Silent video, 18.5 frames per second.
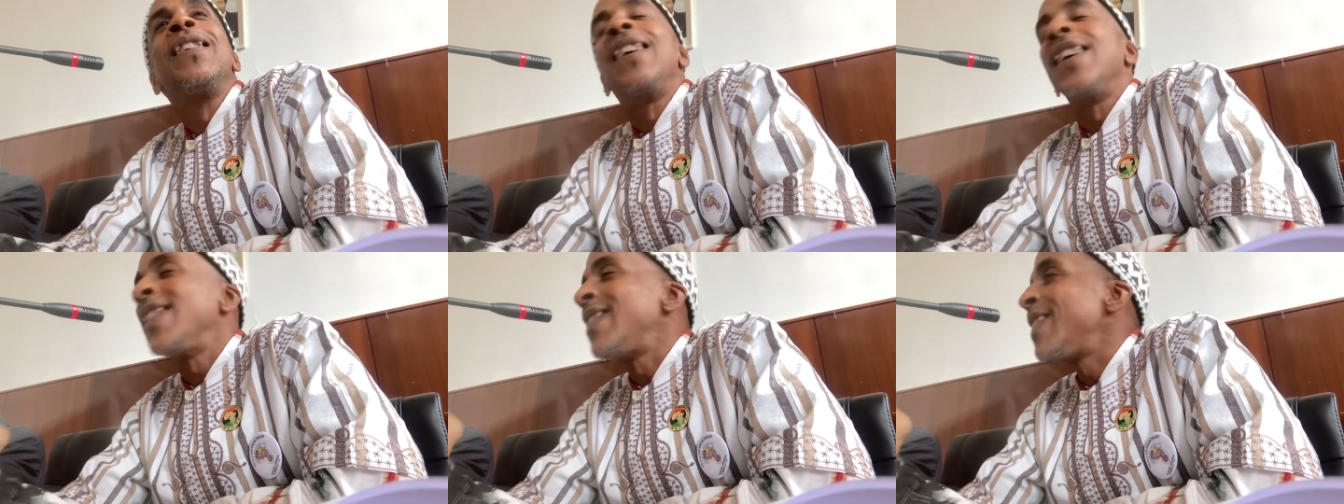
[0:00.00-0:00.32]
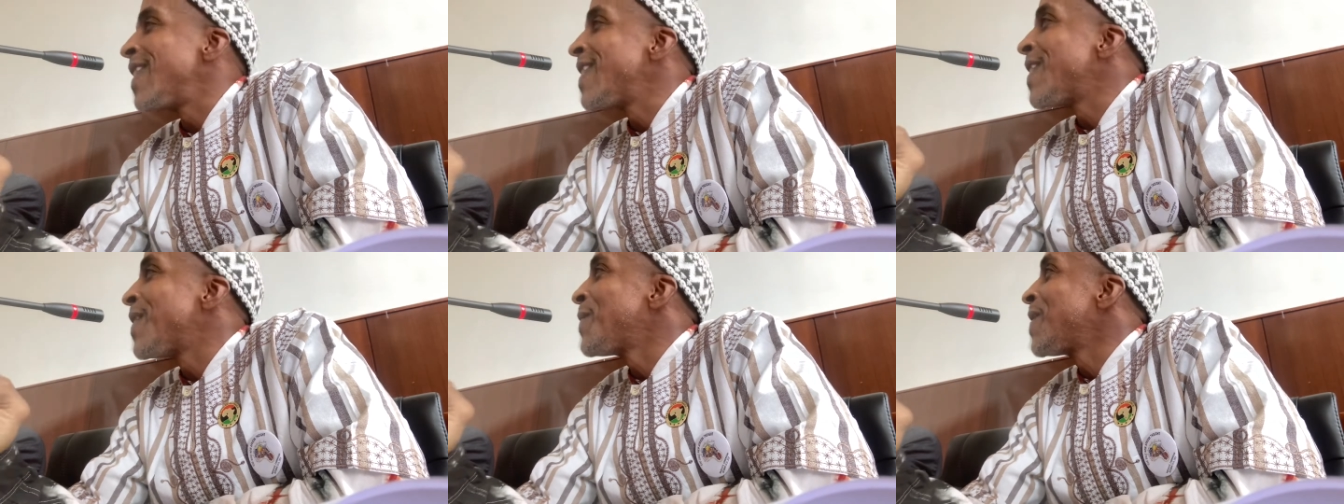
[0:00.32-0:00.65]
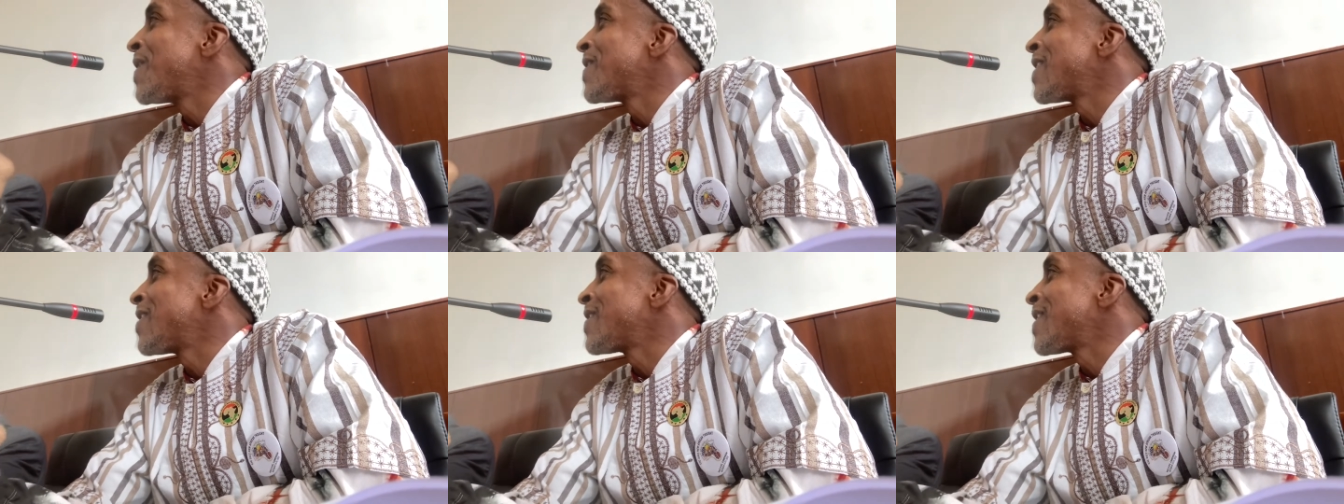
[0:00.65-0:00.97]
And then I
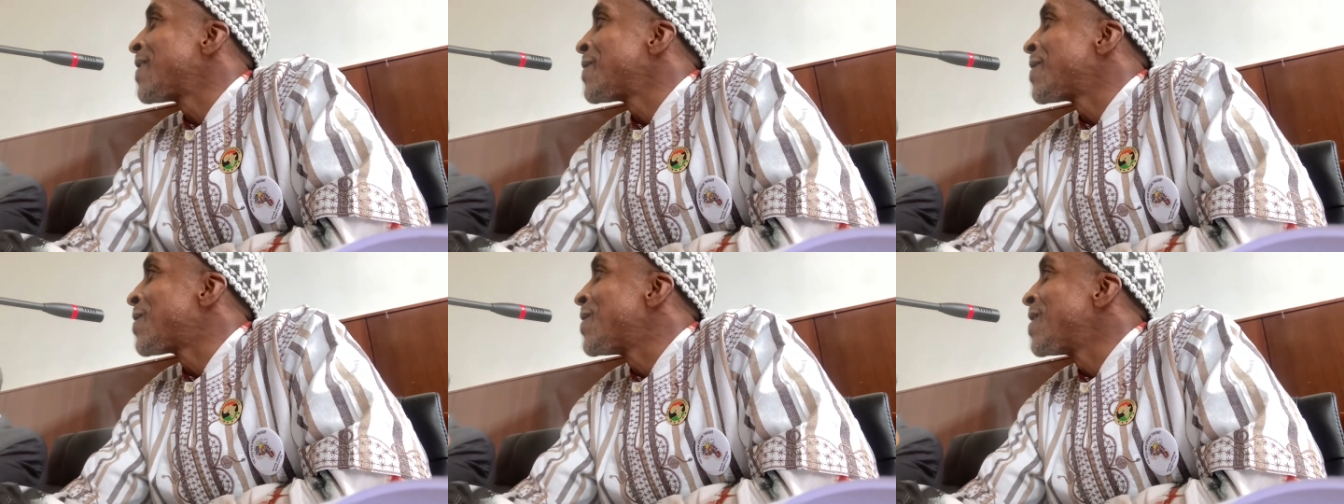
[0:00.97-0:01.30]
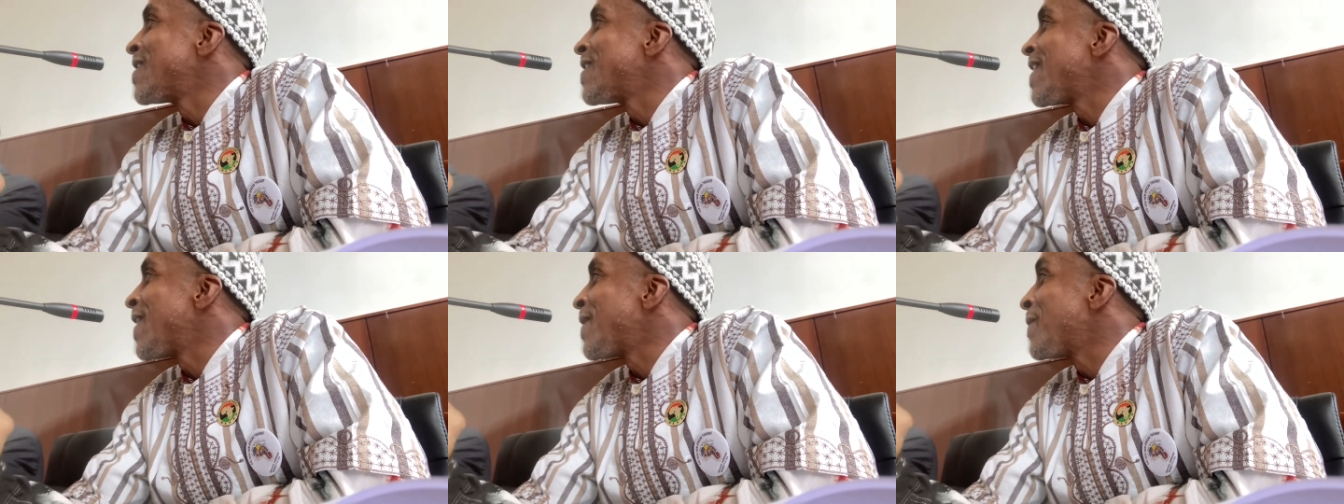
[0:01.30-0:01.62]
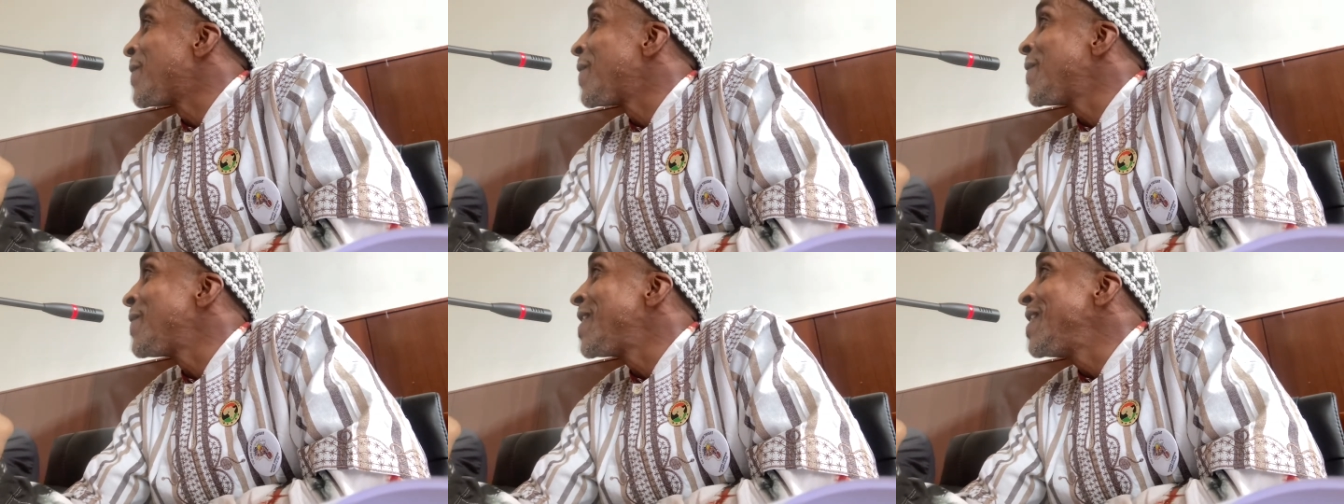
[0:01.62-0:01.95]
found out I was going to have
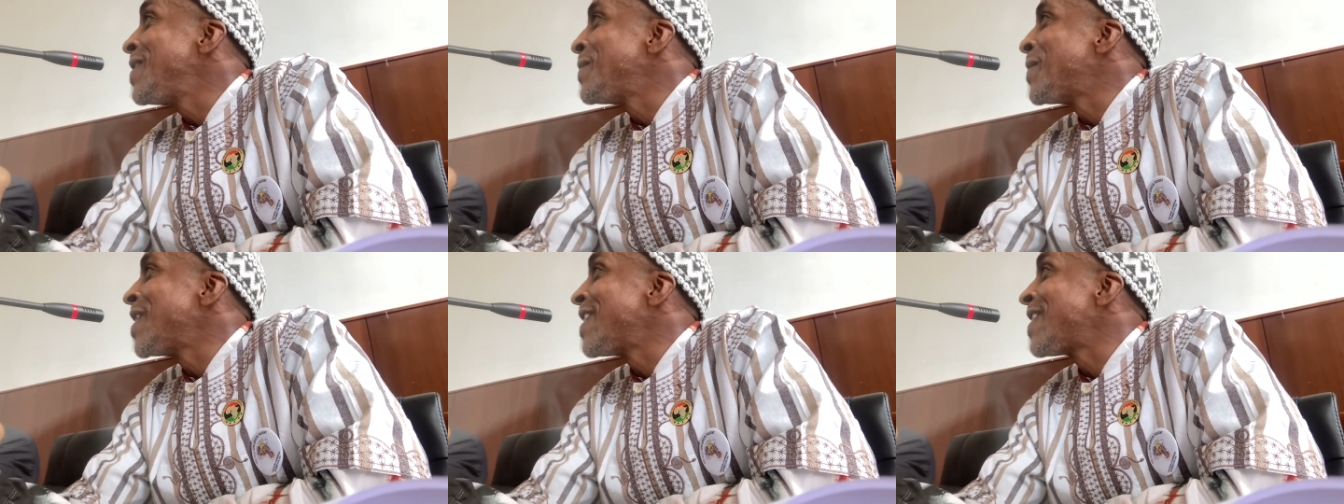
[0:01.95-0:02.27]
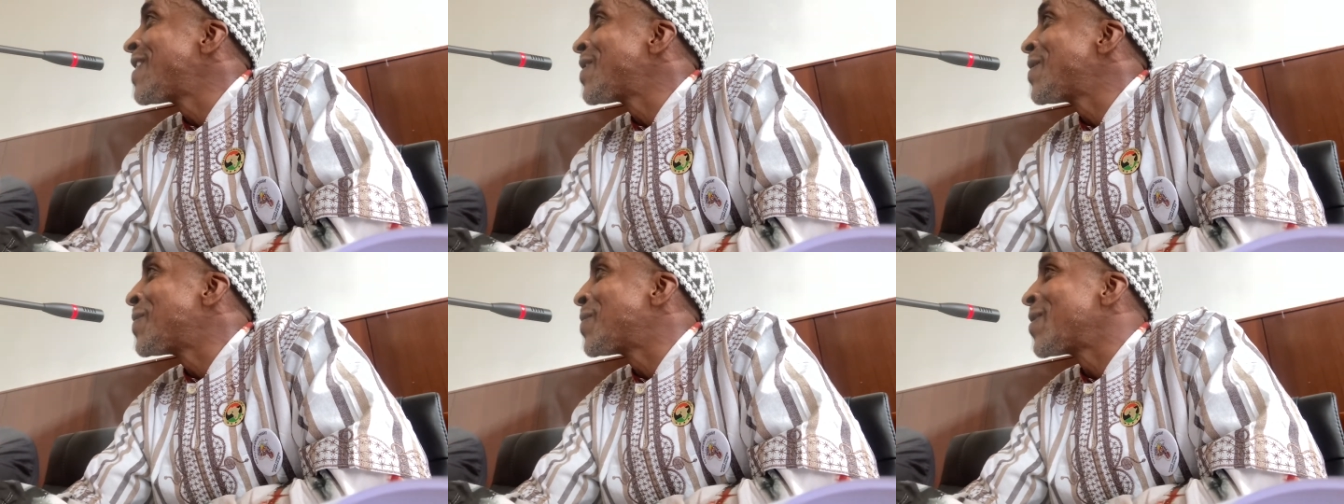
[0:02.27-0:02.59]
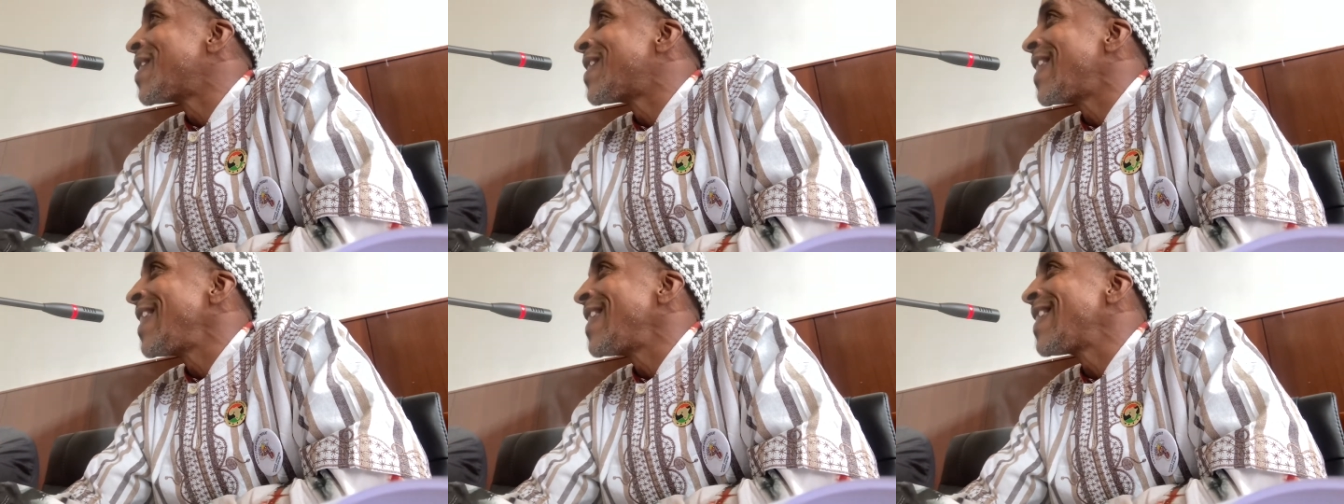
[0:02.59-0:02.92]
15 minutes to
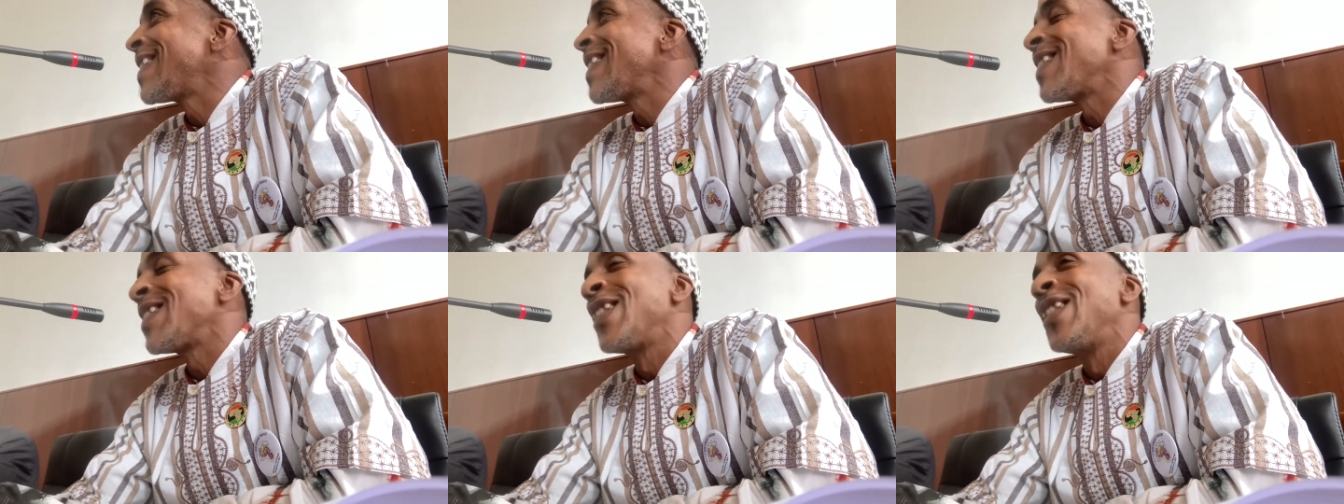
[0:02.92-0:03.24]
present.